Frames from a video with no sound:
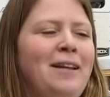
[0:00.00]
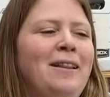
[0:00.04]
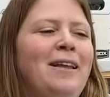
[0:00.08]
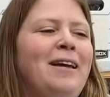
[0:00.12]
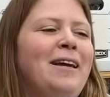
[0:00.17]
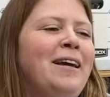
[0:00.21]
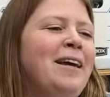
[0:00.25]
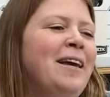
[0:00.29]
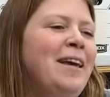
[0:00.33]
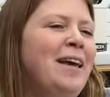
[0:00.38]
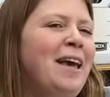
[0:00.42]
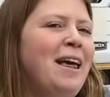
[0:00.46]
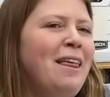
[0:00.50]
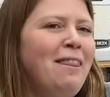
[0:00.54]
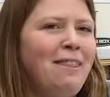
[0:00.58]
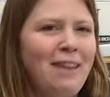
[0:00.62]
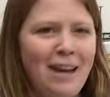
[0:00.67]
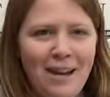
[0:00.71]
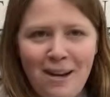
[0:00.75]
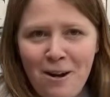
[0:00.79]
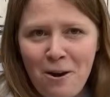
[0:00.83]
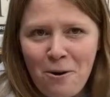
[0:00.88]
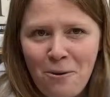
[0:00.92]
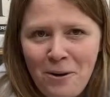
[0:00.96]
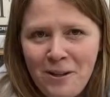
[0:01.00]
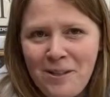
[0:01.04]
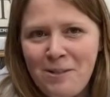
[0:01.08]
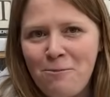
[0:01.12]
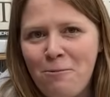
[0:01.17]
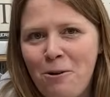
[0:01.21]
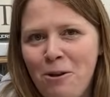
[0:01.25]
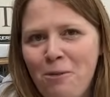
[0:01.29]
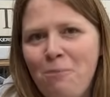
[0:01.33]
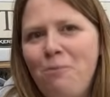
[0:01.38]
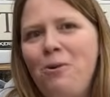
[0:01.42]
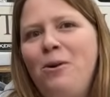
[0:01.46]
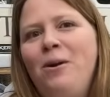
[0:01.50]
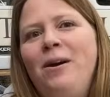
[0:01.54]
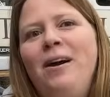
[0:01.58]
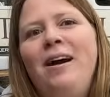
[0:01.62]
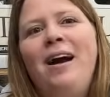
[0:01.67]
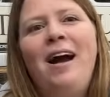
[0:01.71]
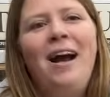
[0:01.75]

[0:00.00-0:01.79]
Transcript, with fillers: Like they know it's worth more.